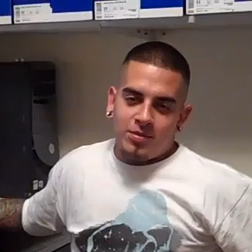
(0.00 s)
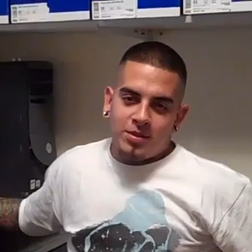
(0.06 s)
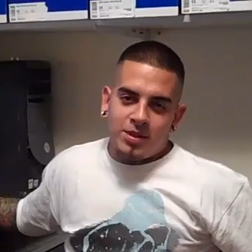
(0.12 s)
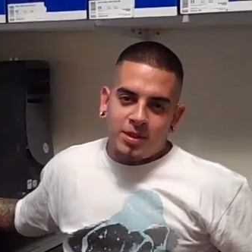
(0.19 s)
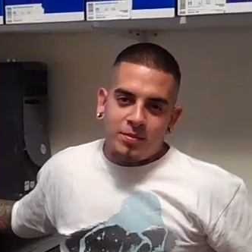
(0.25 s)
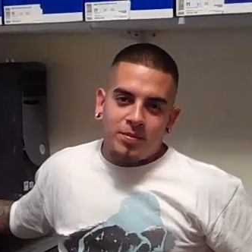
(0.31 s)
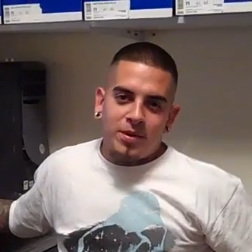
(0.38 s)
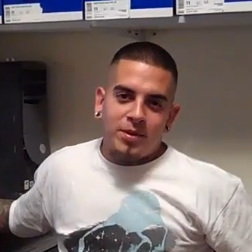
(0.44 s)

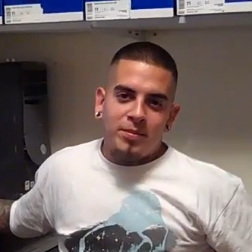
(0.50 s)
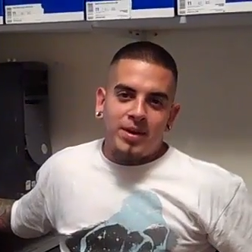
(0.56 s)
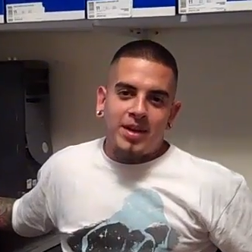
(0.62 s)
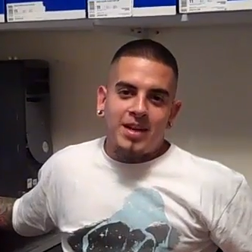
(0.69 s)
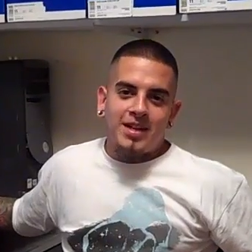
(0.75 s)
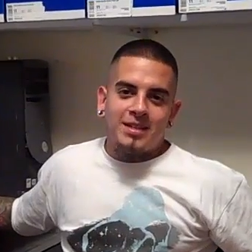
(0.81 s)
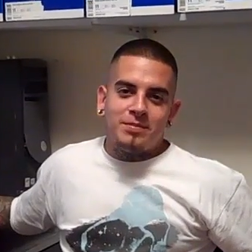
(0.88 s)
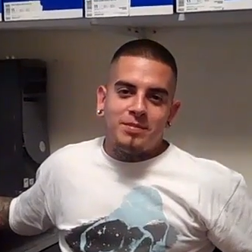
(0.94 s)
What's up
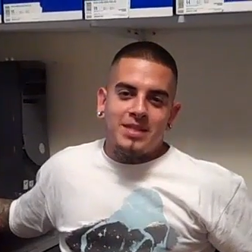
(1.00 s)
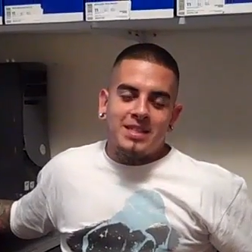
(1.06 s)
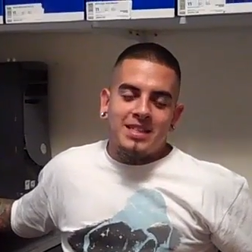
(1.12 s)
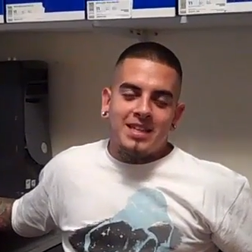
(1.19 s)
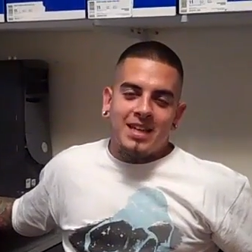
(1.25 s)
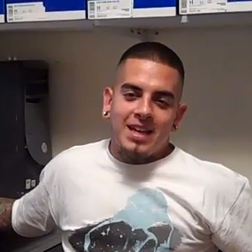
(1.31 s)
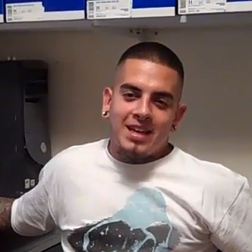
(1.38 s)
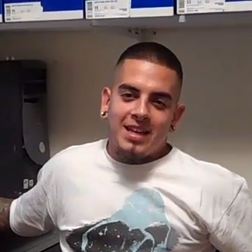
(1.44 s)
everybody, it's
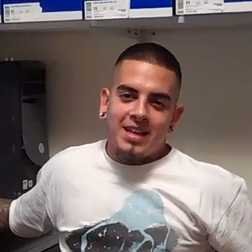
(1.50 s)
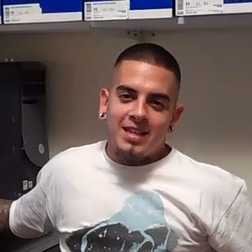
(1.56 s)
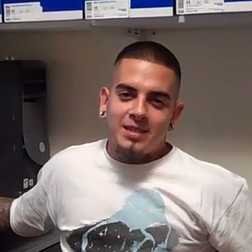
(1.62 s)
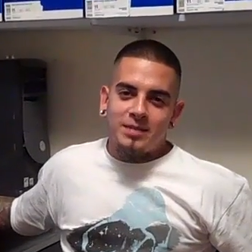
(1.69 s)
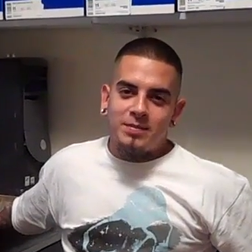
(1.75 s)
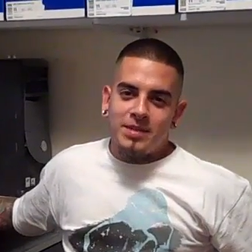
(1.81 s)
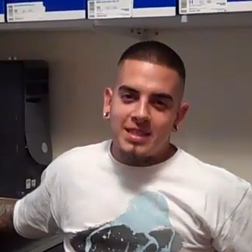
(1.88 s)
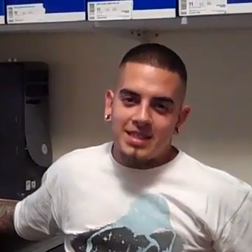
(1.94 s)
Mr. Nike
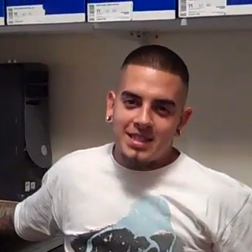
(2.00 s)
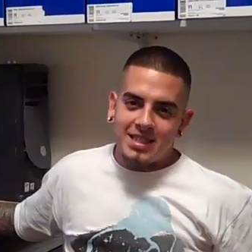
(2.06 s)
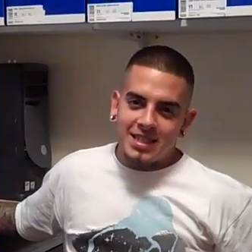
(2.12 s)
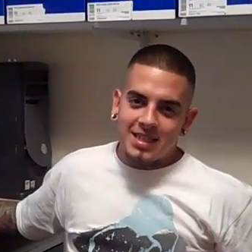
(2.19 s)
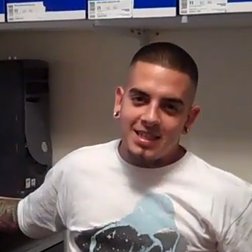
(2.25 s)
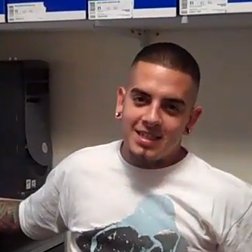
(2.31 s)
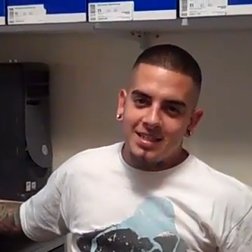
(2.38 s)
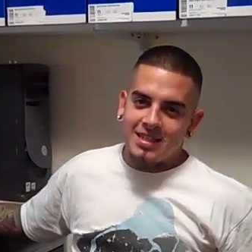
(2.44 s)

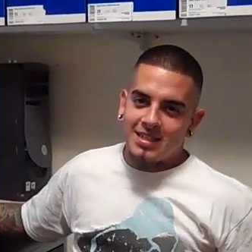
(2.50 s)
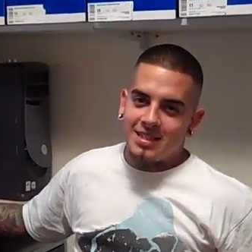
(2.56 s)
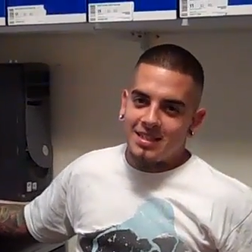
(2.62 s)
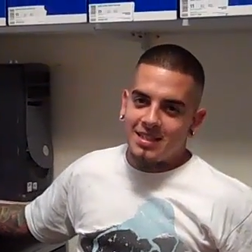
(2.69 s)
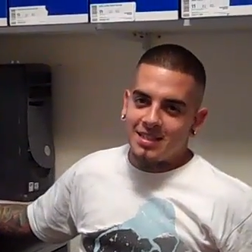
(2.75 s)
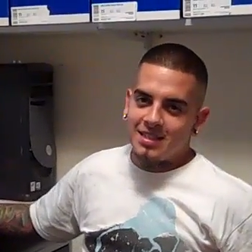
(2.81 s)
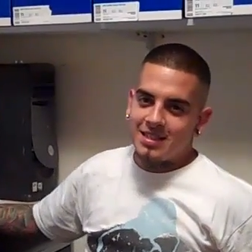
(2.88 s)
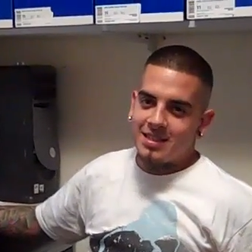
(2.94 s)

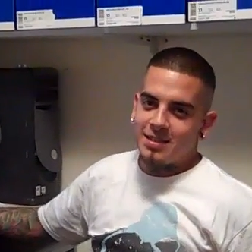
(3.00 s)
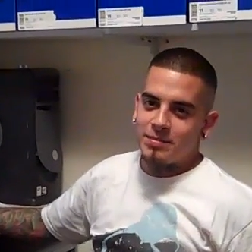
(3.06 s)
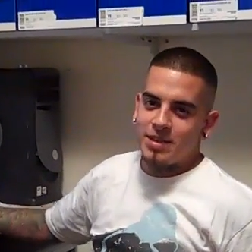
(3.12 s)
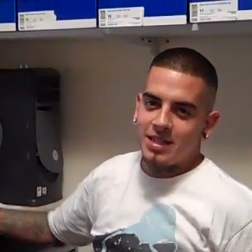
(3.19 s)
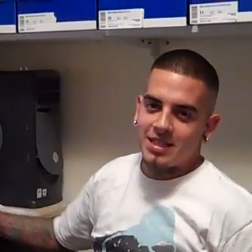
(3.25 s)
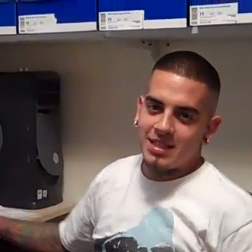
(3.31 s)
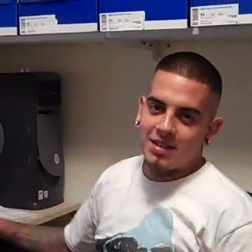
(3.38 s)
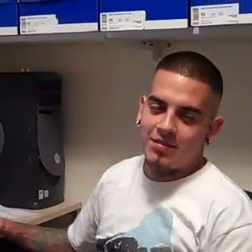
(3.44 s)
SB6. This is
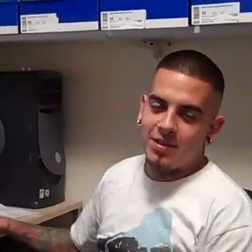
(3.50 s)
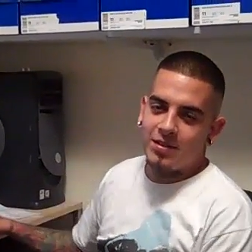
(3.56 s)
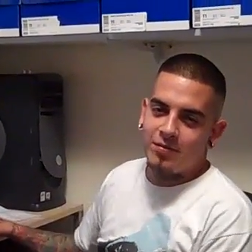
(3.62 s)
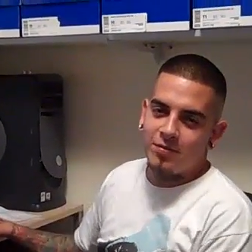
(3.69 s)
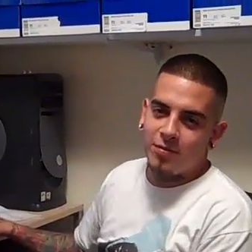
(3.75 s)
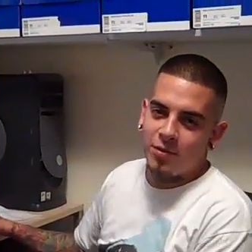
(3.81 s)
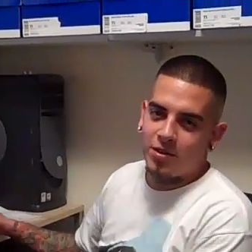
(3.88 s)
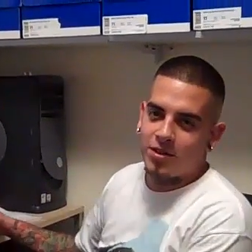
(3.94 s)
my
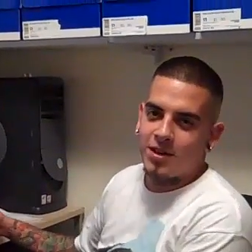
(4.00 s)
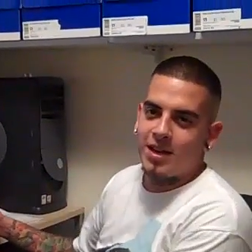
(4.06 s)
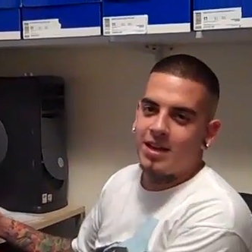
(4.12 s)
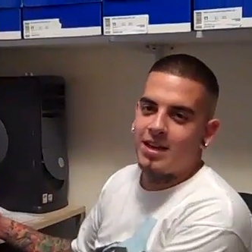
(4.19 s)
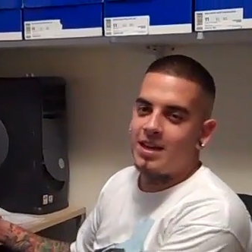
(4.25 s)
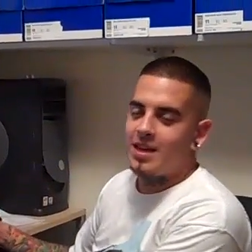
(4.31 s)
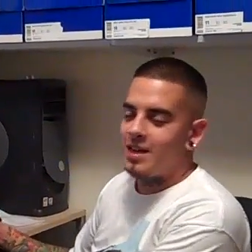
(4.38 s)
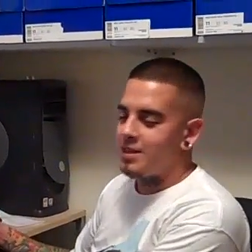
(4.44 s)
74th
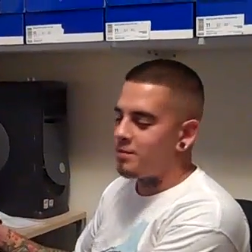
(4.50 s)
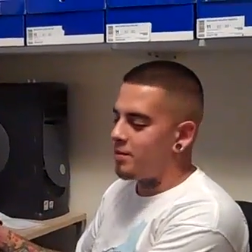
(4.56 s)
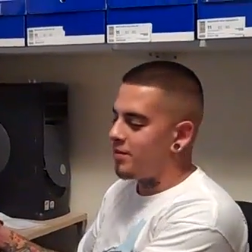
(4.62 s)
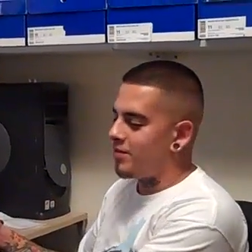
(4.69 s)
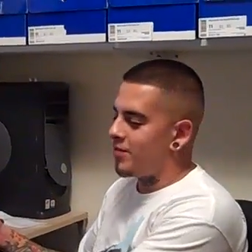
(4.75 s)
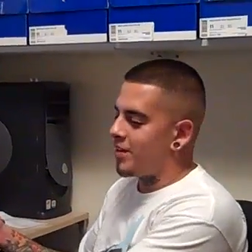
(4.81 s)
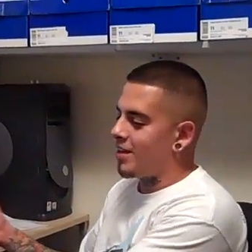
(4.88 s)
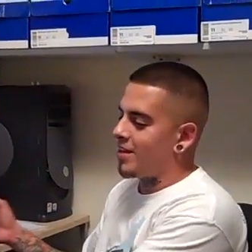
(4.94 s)
Nike
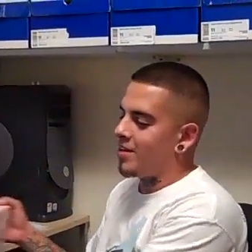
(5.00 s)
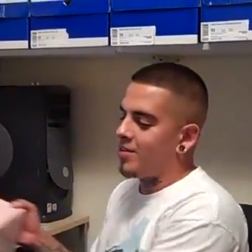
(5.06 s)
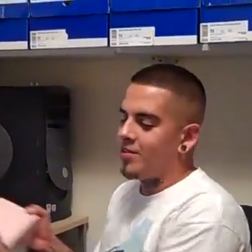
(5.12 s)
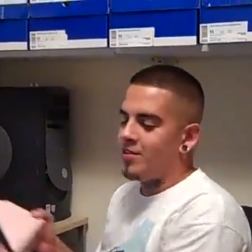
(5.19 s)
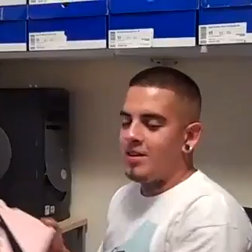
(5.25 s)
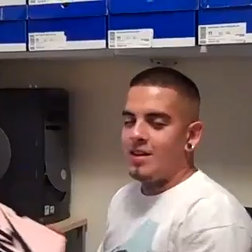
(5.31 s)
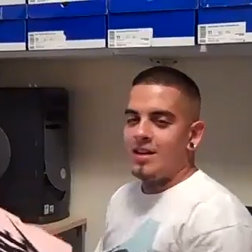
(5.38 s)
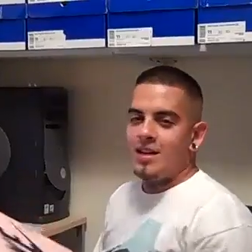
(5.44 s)
SB video.
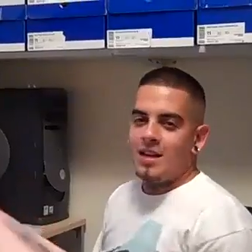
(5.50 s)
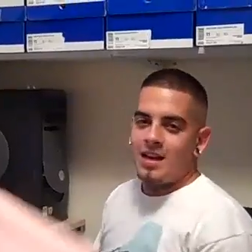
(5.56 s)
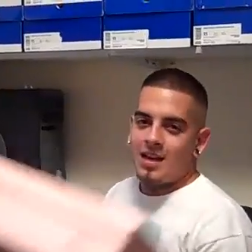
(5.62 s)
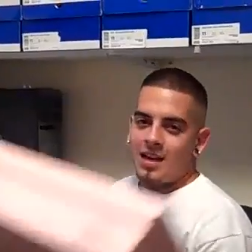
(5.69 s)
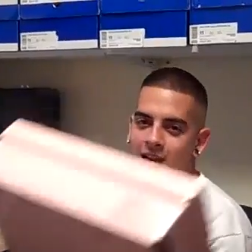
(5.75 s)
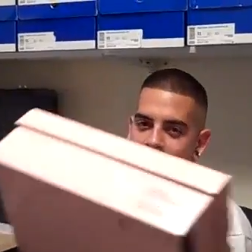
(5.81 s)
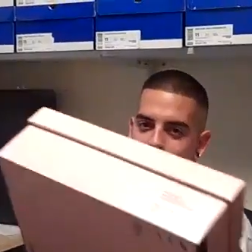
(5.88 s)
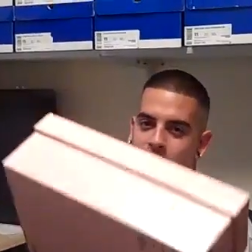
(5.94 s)

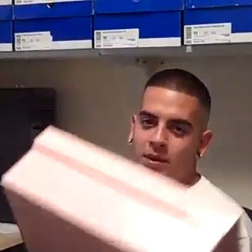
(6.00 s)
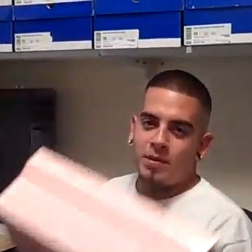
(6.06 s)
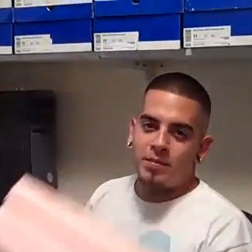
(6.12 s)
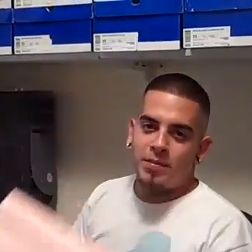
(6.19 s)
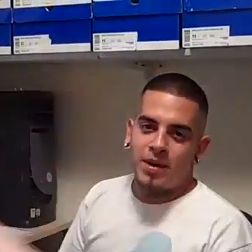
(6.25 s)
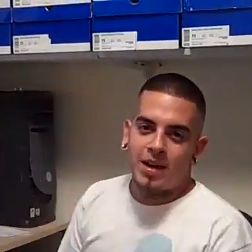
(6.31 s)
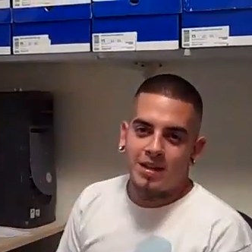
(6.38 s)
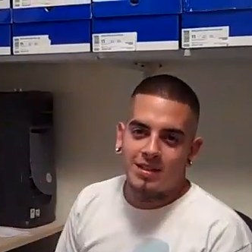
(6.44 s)
Got a
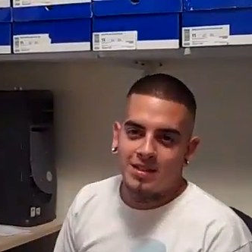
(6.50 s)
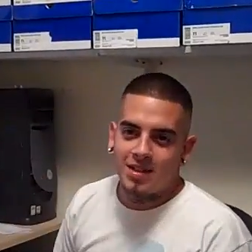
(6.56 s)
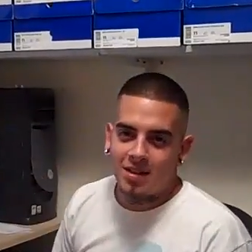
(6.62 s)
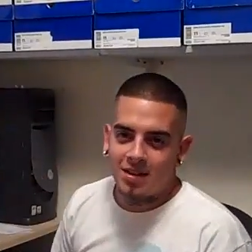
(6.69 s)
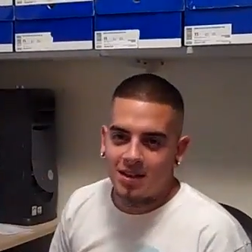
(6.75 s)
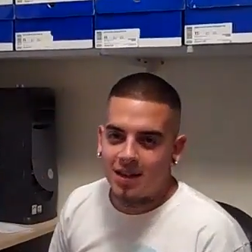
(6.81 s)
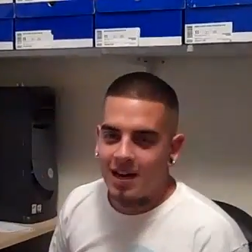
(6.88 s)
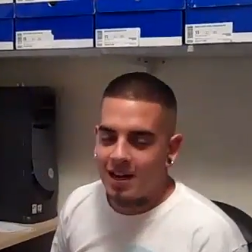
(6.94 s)
pink box
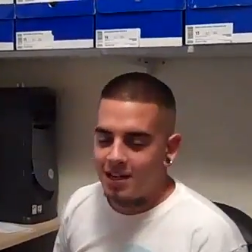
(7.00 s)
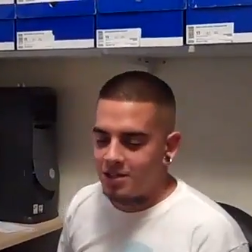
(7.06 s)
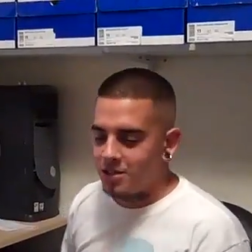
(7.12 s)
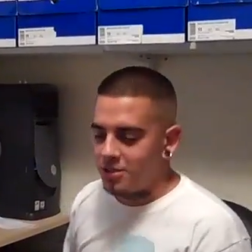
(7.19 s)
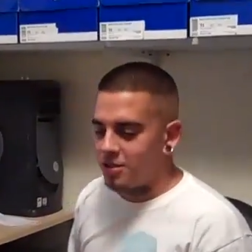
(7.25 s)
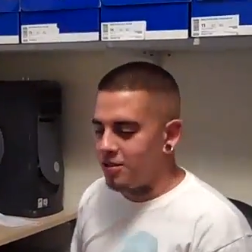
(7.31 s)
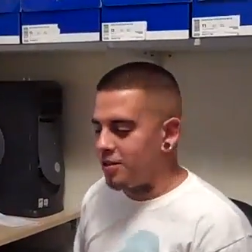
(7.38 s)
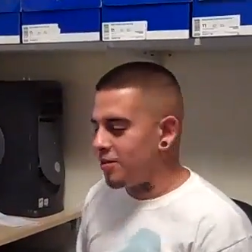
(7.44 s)
Dunk High to
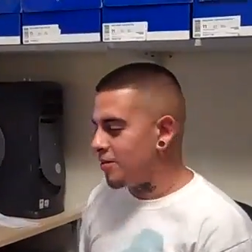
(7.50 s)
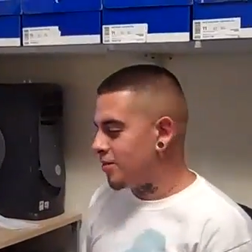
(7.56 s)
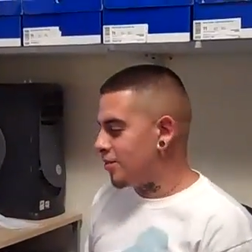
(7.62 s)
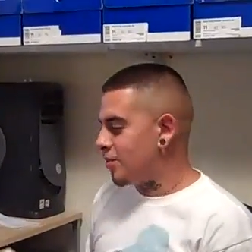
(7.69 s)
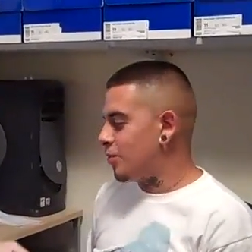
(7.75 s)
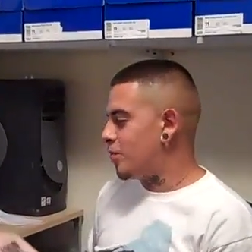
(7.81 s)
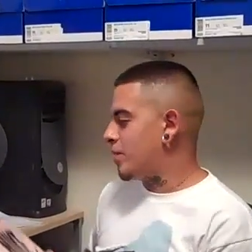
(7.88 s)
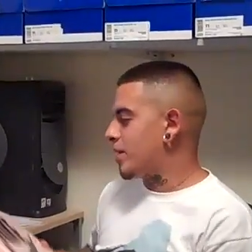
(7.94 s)
show you,
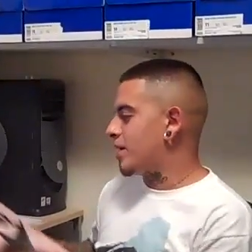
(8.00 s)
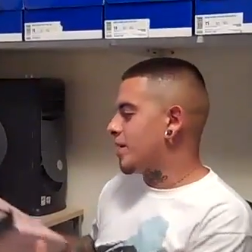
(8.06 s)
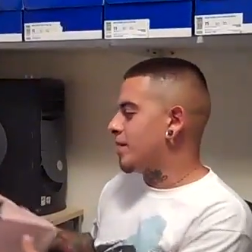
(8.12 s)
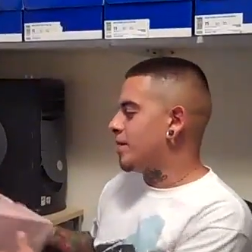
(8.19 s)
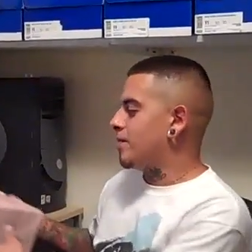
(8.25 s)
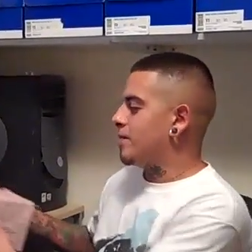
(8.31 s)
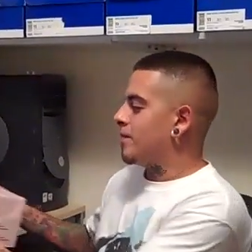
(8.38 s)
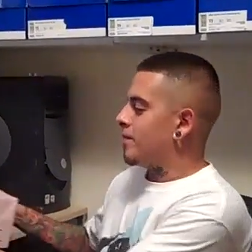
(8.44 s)
new
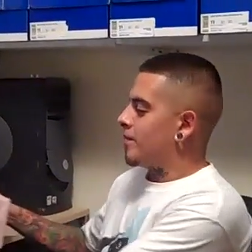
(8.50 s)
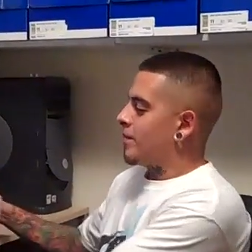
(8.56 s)
pickup.